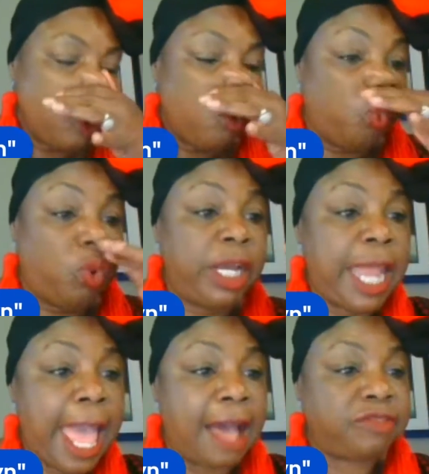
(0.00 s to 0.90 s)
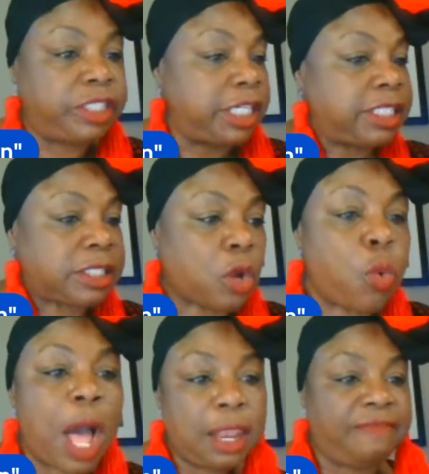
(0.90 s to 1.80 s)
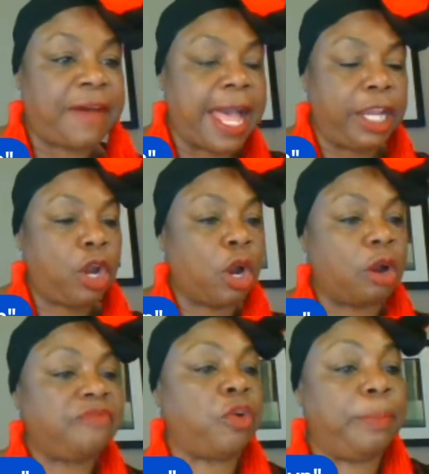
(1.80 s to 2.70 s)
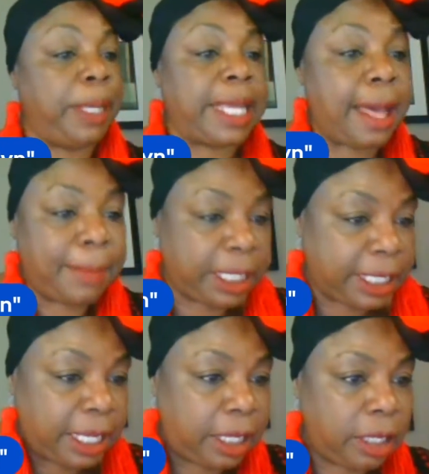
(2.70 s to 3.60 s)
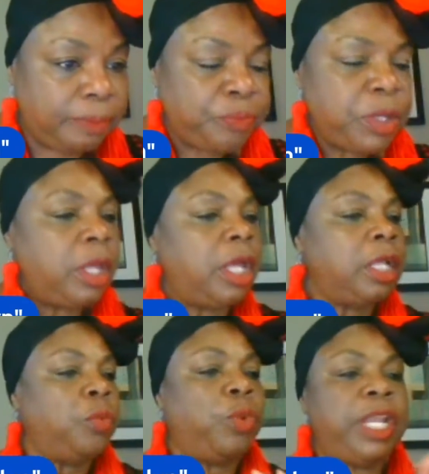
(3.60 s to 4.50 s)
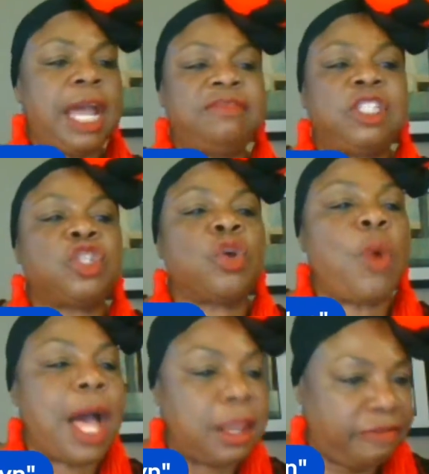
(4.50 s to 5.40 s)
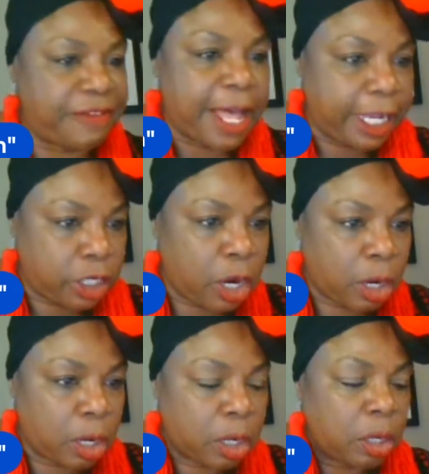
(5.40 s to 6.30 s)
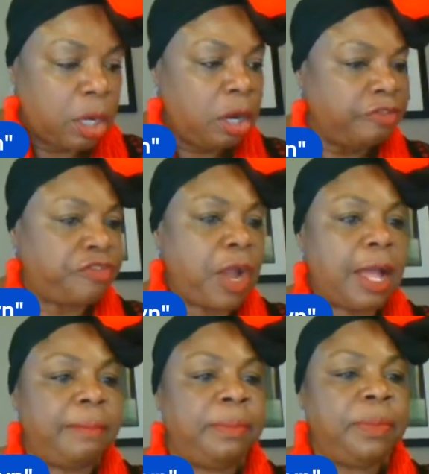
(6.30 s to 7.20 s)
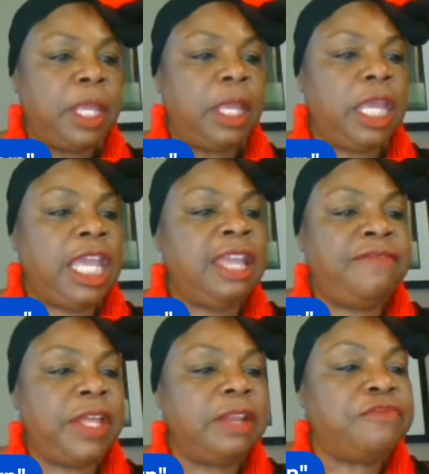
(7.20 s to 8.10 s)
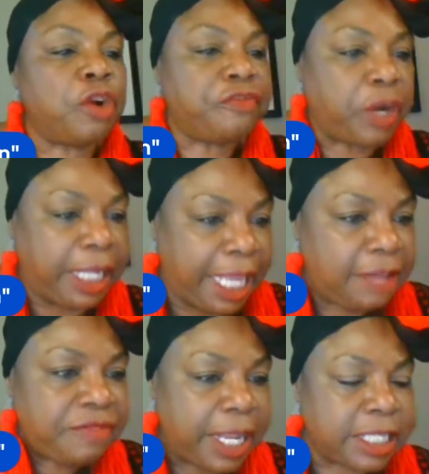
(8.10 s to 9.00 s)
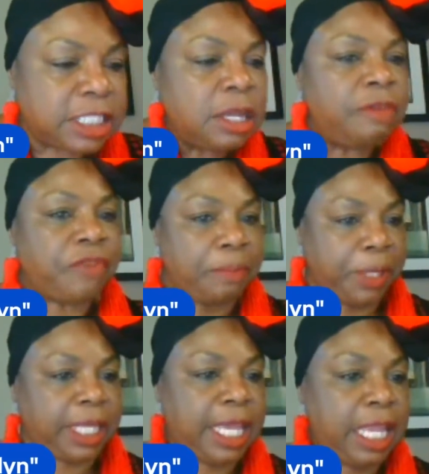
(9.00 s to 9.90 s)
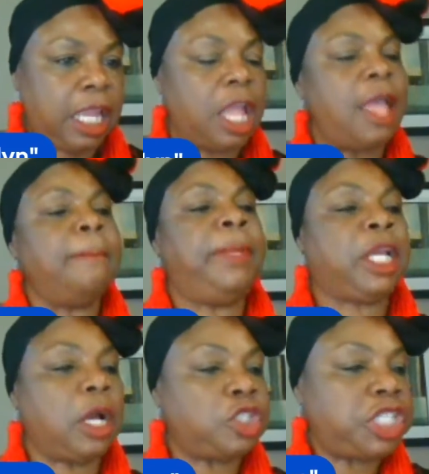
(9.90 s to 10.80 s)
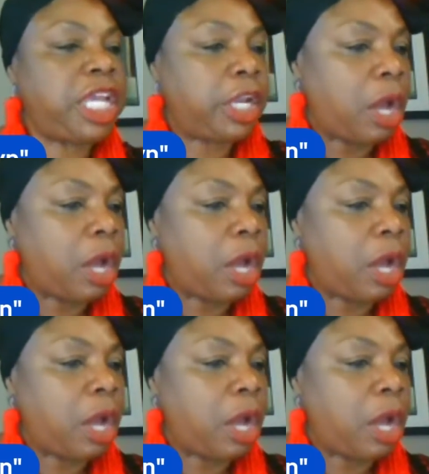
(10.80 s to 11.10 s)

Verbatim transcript: would have disqualified her for becoming king, would have disqualified her from even for forgiveness from the king because she had